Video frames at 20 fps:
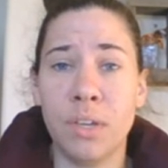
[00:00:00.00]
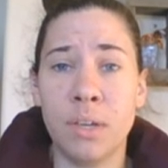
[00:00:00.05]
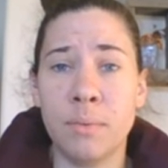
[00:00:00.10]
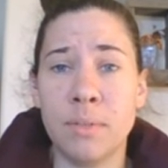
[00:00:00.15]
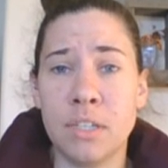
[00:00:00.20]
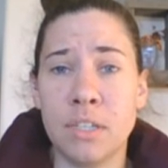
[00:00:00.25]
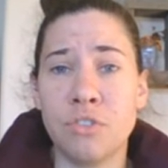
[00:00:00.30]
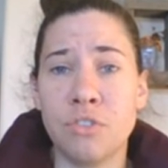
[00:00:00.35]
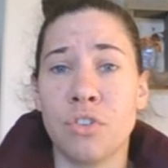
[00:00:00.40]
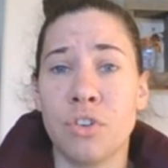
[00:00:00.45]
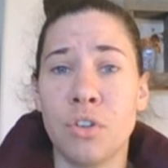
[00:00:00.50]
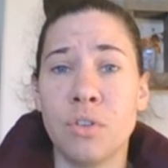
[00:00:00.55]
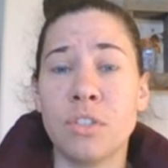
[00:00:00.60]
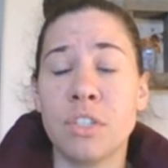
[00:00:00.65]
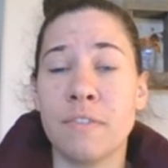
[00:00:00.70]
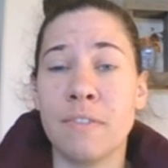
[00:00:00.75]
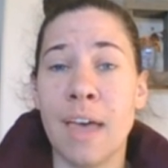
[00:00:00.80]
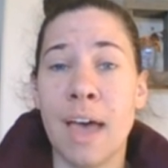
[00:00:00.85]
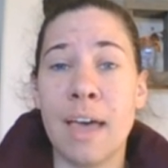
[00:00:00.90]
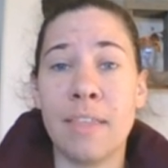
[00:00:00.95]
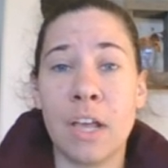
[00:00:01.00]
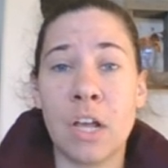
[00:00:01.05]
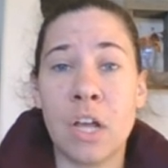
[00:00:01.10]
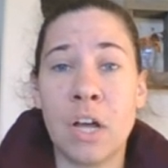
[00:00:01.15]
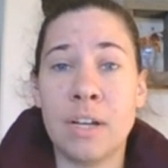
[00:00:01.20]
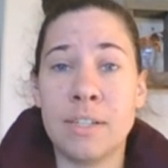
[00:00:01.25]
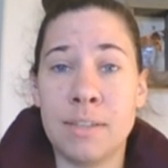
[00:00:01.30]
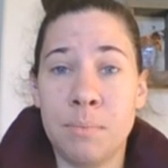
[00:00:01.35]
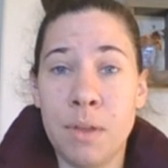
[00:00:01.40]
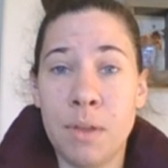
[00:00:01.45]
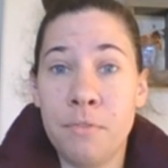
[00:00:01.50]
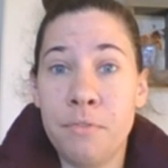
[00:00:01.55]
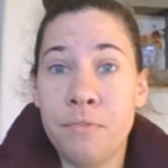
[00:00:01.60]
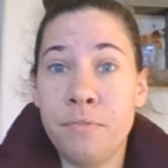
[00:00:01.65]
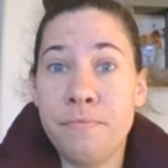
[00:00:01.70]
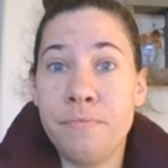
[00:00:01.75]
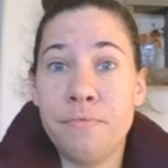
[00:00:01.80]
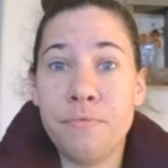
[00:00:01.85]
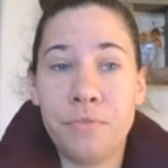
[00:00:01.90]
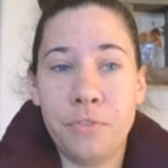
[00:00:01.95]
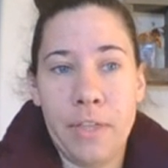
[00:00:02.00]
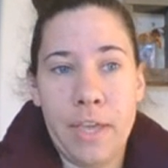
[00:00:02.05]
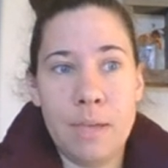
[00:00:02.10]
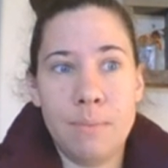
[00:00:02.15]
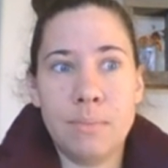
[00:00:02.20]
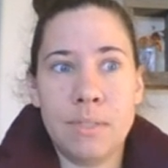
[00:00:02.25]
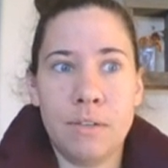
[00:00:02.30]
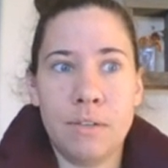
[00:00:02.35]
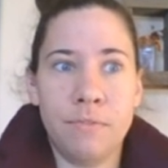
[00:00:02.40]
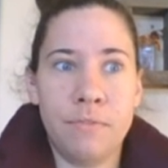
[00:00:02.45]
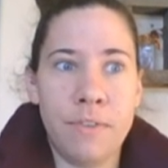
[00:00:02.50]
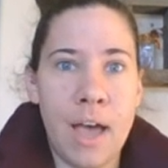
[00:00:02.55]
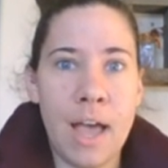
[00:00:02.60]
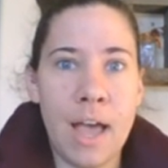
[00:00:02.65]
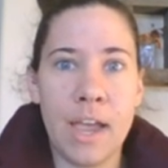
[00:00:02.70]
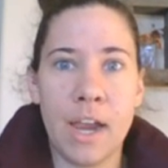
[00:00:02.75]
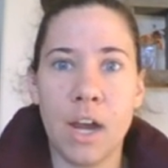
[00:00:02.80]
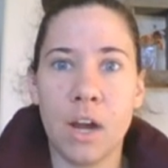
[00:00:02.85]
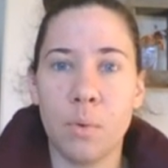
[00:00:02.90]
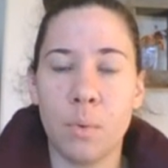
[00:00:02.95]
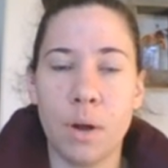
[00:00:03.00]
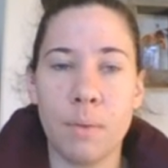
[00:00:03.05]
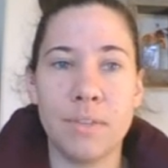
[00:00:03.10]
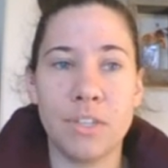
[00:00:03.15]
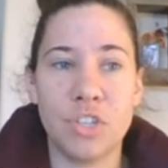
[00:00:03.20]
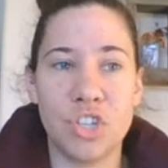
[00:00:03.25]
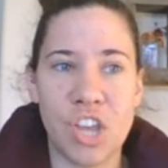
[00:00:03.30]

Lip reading: It was introduced to that concept of flames and fire, where Ms.